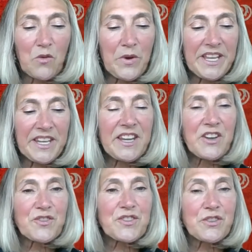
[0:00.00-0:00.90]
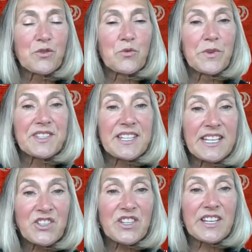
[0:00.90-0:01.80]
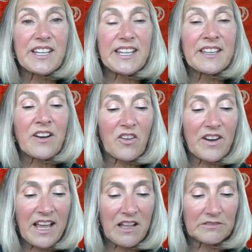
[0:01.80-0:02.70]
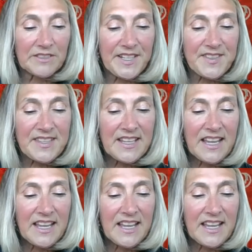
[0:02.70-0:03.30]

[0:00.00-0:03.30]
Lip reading: we adhere to when teaching in our galleries.